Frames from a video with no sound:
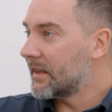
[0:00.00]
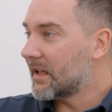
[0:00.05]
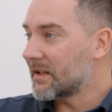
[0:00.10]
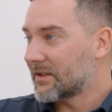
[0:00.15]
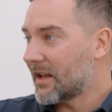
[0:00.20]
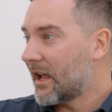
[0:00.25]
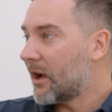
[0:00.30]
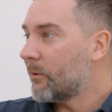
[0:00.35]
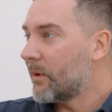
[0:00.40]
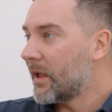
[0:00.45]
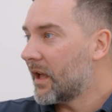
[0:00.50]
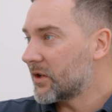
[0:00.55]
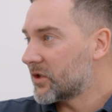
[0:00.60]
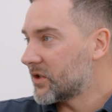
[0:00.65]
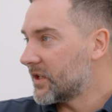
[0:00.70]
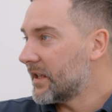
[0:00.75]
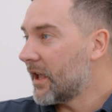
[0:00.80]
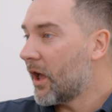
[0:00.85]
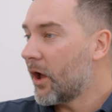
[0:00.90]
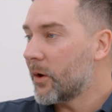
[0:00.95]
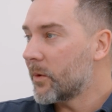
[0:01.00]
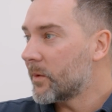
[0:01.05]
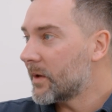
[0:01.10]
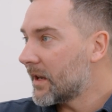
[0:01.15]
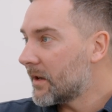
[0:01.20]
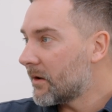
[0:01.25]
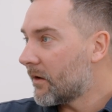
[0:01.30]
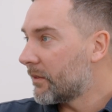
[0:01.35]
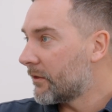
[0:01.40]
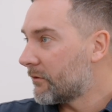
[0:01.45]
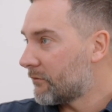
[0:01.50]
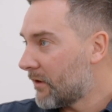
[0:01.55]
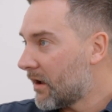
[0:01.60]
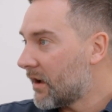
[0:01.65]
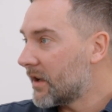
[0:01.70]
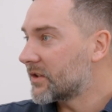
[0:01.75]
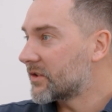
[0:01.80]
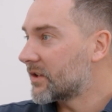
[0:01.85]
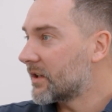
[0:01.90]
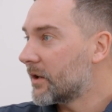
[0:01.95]
that's how we actually hone in on the
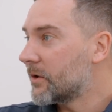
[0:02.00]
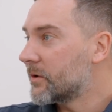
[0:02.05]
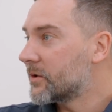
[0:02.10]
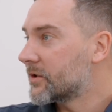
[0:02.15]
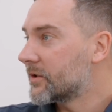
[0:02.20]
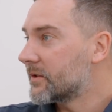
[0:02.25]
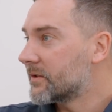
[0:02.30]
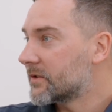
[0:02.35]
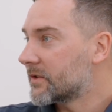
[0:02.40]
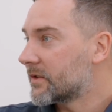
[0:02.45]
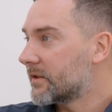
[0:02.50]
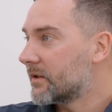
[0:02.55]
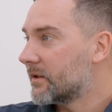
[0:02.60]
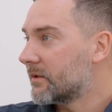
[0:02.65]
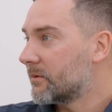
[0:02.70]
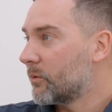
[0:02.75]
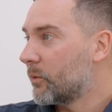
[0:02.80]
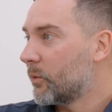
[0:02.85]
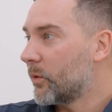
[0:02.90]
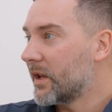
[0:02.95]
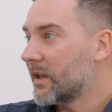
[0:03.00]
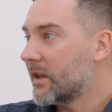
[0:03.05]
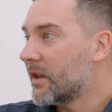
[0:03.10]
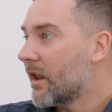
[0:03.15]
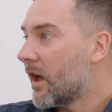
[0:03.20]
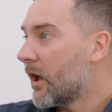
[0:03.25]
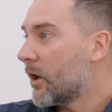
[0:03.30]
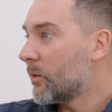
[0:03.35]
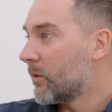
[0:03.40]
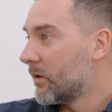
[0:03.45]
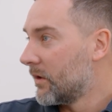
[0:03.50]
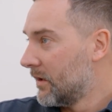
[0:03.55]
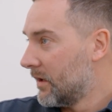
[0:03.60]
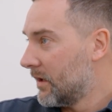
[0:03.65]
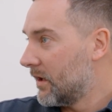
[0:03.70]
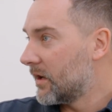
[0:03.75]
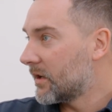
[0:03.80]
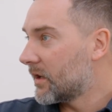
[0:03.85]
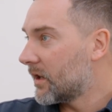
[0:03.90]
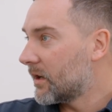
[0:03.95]
right solutions that we know
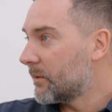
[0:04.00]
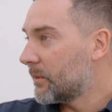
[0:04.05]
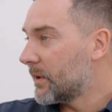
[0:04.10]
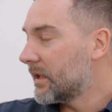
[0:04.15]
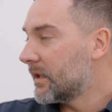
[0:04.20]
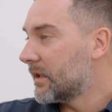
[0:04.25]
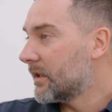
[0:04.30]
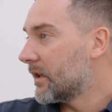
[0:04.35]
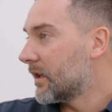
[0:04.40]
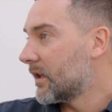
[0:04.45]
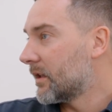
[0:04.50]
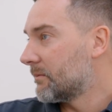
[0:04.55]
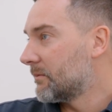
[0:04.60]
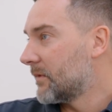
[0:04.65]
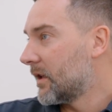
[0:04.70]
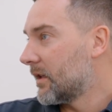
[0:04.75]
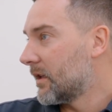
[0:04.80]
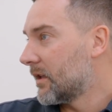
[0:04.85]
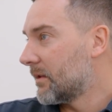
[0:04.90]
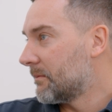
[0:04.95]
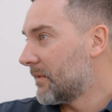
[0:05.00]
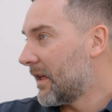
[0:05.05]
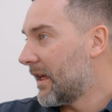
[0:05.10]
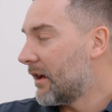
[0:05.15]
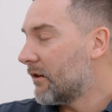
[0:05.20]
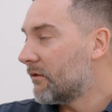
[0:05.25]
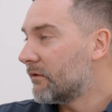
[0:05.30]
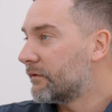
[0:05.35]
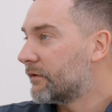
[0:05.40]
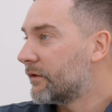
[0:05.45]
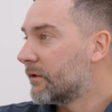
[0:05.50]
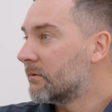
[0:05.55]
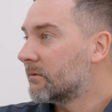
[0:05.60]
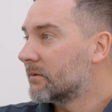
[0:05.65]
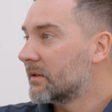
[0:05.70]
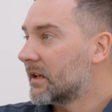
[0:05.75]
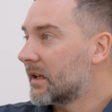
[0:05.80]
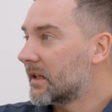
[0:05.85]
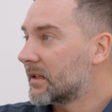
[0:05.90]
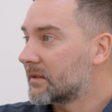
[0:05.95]
are going to be helpful
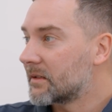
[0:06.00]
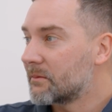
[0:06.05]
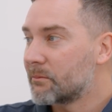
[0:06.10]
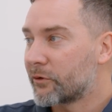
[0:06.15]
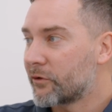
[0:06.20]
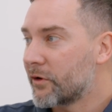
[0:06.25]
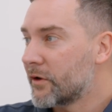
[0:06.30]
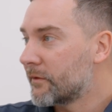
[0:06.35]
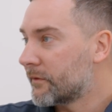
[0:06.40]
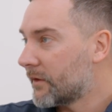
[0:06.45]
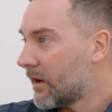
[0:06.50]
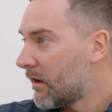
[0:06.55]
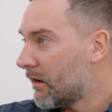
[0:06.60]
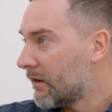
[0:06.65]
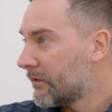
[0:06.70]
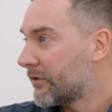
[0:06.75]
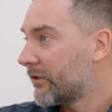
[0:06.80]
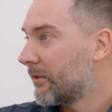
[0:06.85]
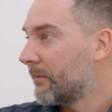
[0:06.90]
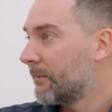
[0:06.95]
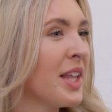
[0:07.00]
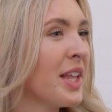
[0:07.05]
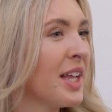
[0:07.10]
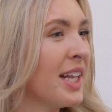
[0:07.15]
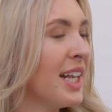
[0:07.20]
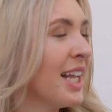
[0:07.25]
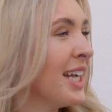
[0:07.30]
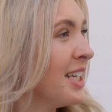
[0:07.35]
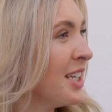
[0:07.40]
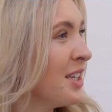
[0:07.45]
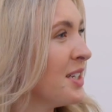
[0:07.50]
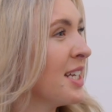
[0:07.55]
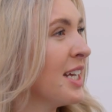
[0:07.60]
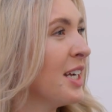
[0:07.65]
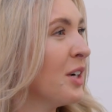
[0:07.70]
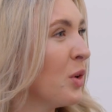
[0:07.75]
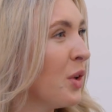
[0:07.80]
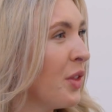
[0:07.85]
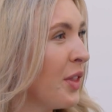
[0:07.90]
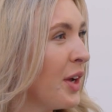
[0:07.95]
and improve lives. Like you
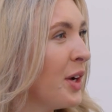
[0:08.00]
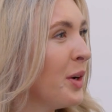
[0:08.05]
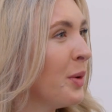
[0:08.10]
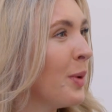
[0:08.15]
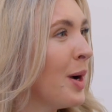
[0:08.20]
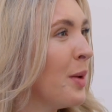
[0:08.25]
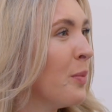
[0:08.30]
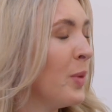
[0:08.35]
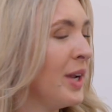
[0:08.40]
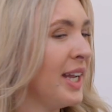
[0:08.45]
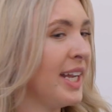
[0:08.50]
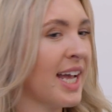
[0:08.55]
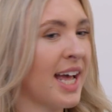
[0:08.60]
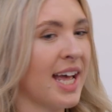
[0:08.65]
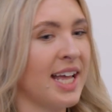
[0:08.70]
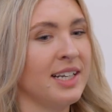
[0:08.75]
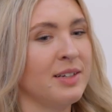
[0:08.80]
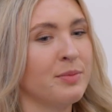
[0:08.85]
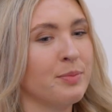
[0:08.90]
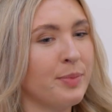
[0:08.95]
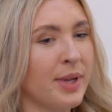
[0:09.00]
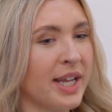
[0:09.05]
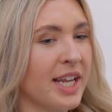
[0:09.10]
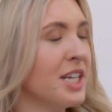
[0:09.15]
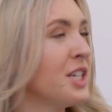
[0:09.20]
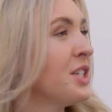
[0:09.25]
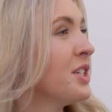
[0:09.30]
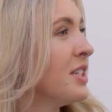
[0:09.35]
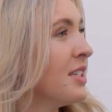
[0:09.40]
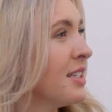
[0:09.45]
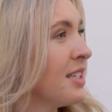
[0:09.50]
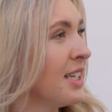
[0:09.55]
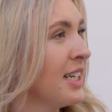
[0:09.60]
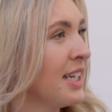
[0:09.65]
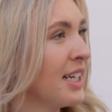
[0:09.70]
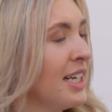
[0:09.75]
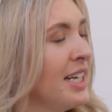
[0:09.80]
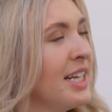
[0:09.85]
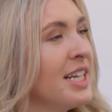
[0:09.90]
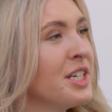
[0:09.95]
say, although when we get patients and
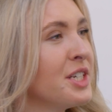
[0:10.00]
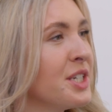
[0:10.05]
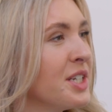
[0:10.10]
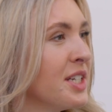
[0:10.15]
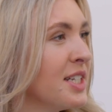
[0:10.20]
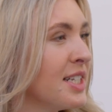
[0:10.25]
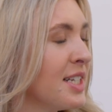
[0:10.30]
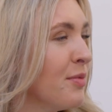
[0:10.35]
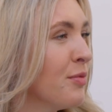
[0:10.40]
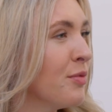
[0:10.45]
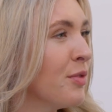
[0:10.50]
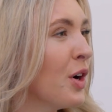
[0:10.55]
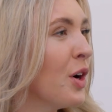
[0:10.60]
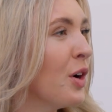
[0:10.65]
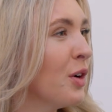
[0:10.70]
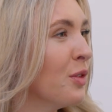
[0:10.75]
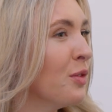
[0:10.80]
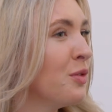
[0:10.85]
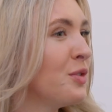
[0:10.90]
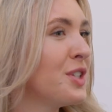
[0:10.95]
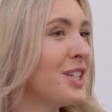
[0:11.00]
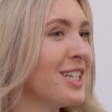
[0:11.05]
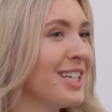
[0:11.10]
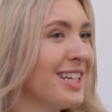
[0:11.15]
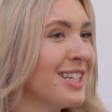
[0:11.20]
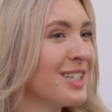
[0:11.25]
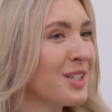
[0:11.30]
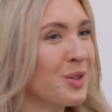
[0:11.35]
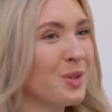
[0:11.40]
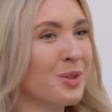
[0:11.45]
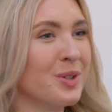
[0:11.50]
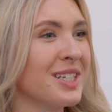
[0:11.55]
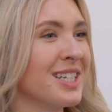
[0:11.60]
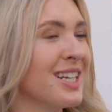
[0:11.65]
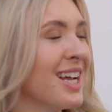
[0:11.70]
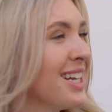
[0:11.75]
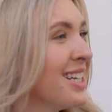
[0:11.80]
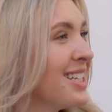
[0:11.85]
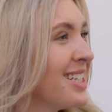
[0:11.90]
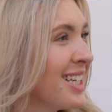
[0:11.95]
clinicians involved, it's always
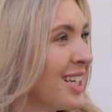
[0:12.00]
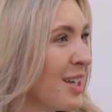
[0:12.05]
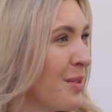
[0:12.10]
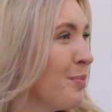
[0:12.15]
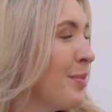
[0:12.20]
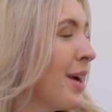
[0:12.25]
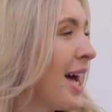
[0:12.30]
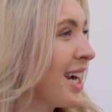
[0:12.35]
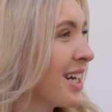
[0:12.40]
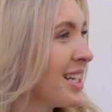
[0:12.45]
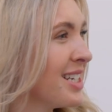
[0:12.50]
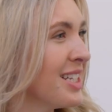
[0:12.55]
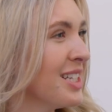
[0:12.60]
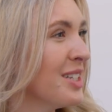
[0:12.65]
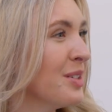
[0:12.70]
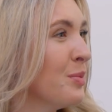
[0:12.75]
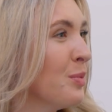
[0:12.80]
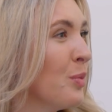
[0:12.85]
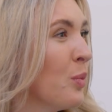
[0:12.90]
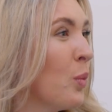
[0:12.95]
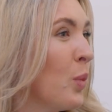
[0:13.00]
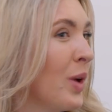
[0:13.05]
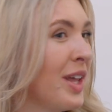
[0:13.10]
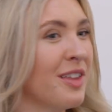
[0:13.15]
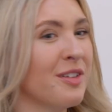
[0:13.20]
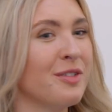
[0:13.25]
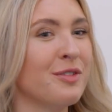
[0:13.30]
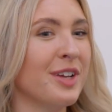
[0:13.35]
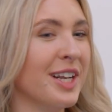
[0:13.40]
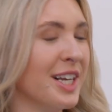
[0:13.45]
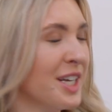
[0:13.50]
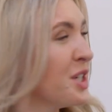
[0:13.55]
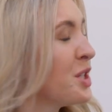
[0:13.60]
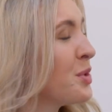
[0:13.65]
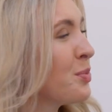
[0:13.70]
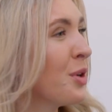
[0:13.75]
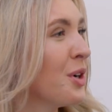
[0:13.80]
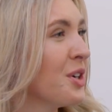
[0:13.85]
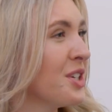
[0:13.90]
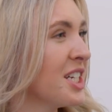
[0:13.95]
nice to come back to them with a
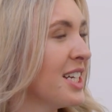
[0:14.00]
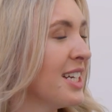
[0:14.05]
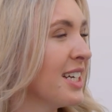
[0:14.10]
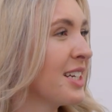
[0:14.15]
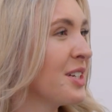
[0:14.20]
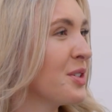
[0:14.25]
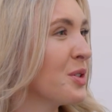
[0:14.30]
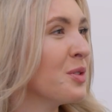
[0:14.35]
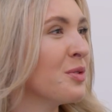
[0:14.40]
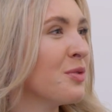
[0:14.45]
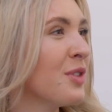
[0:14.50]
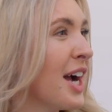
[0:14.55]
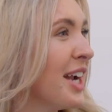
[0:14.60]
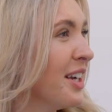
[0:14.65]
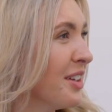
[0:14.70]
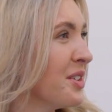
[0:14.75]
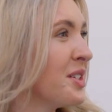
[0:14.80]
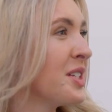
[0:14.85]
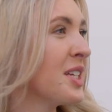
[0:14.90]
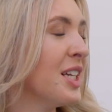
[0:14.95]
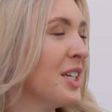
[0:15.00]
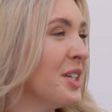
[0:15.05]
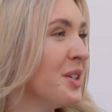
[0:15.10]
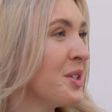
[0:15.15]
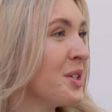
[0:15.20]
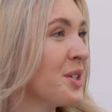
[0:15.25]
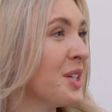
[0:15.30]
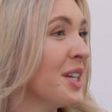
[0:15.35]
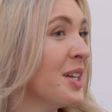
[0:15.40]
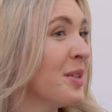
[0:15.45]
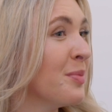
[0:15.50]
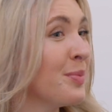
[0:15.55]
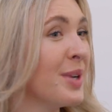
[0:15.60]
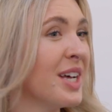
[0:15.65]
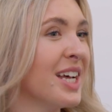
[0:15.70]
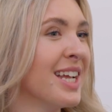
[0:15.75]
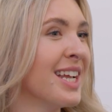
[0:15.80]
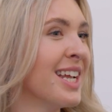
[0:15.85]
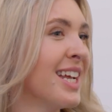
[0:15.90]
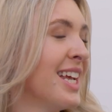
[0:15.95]
finished product or final solution.
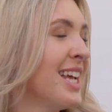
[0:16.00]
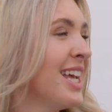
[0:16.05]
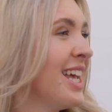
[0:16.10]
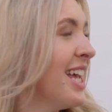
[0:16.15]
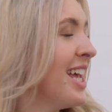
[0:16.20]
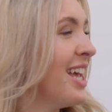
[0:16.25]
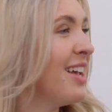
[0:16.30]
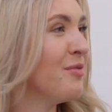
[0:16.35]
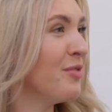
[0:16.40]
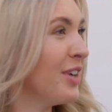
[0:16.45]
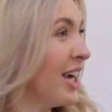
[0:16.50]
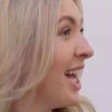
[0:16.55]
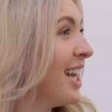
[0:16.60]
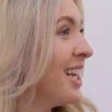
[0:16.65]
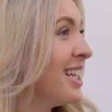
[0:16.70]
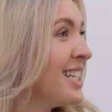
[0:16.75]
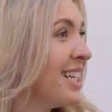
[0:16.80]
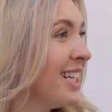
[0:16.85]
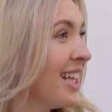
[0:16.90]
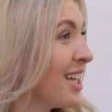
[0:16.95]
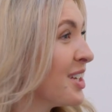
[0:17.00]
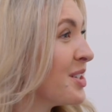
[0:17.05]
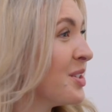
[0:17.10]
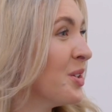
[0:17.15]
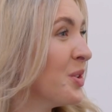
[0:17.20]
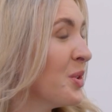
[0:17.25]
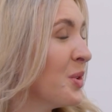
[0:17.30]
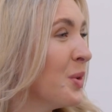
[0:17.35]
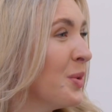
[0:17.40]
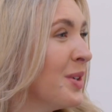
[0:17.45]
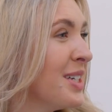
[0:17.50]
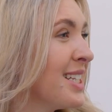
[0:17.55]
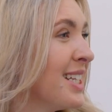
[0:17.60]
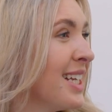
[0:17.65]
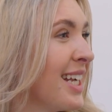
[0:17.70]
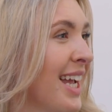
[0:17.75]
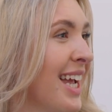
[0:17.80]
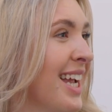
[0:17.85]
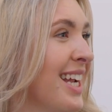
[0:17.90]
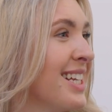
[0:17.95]
But in reality, that's not always
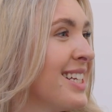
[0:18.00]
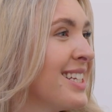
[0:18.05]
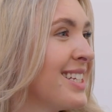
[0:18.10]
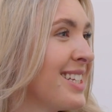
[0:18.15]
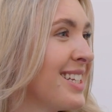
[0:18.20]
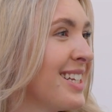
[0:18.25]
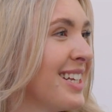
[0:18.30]
the case.